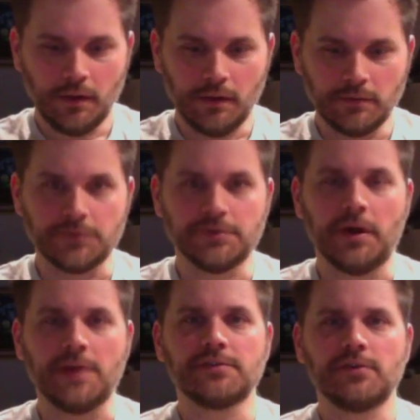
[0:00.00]
There's
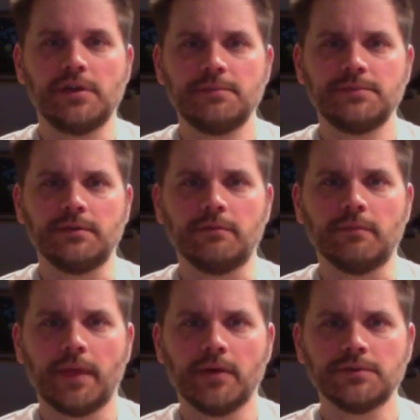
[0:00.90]
ice creams and
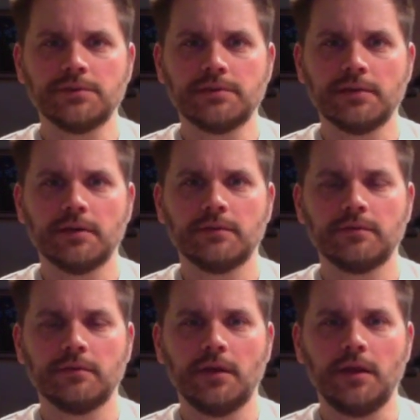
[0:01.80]
all sorts of
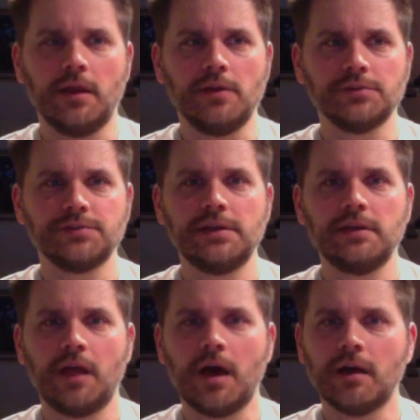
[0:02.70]
things, and, and you'll see
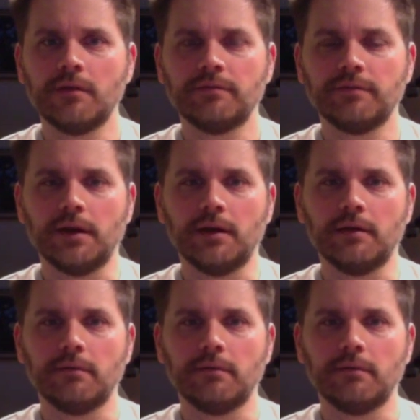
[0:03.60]
a lot of uh,